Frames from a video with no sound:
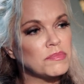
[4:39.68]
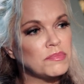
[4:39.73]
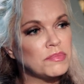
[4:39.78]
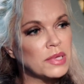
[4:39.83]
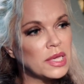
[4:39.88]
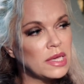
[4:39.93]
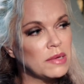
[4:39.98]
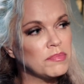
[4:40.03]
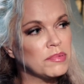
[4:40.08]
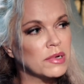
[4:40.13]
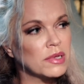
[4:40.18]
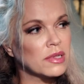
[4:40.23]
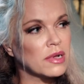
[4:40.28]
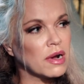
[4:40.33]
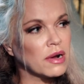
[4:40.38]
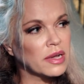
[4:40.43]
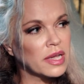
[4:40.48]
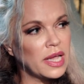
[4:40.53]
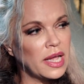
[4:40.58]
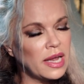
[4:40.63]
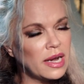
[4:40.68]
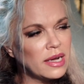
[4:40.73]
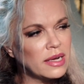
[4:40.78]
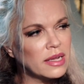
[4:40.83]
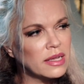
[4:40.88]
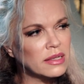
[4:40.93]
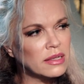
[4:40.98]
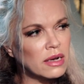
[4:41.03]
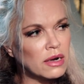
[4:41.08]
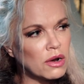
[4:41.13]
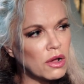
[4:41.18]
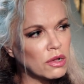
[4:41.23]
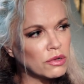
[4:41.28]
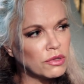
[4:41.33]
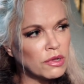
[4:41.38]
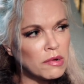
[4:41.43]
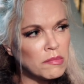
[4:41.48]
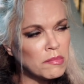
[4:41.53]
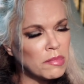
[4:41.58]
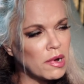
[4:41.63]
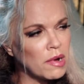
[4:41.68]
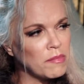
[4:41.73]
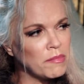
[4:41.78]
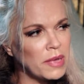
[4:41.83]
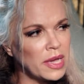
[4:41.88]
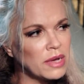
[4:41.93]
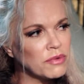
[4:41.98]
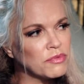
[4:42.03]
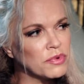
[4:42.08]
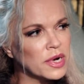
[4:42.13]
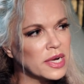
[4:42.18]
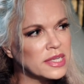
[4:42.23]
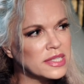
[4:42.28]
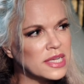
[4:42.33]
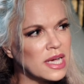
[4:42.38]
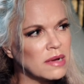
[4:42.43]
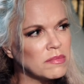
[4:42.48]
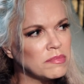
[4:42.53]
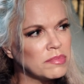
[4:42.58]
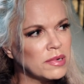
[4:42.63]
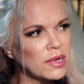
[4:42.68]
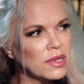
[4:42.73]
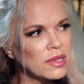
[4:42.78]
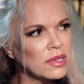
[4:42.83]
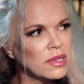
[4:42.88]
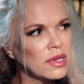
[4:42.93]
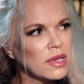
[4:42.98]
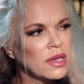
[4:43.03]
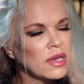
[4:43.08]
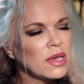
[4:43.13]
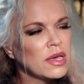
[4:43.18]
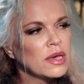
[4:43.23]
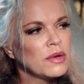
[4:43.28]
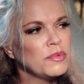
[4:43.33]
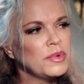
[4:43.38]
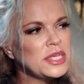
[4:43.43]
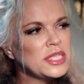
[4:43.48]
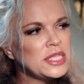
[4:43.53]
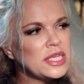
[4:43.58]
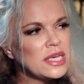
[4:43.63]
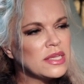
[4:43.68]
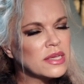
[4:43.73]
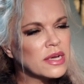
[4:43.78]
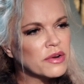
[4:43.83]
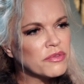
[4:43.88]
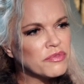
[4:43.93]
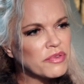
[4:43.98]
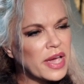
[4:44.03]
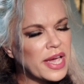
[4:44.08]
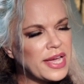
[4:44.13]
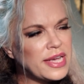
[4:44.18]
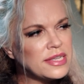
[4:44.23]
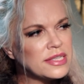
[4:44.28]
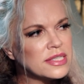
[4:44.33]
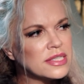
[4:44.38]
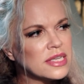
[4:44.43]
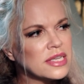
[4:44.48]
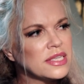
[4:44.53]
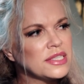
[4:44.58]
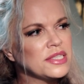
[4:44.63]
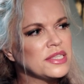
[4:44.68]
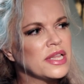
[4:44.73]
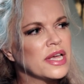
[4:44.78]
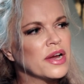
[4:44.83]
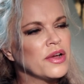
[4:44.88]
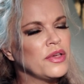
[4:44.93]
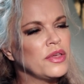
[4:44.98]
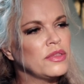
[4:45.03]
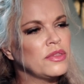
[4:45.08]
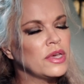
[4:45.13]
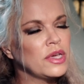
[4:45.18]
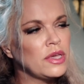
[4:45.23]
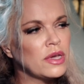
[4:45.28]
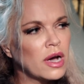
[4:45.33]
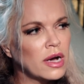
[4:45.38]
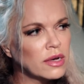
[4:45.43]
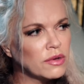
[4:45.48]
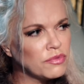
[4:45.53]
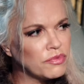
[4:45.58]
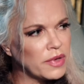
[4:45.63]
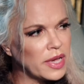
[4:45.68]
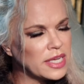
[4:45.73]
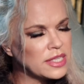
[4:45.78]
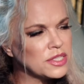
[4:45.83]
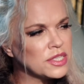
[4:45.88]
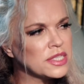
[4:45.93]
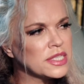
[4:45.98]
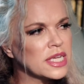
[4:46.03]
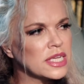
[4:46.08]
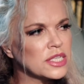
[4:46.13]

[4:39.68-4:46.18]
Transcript: people are killed in a London bombing, for example, we see their faces, the young faces,